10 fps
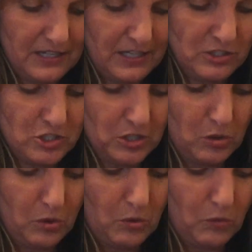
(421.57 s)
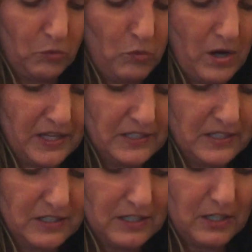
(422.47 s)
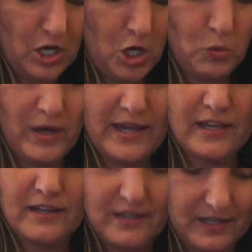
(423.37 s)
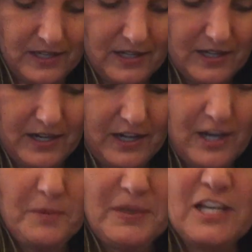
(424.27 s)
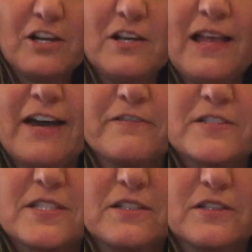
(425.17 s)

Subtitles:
and took 1 away. How many are left?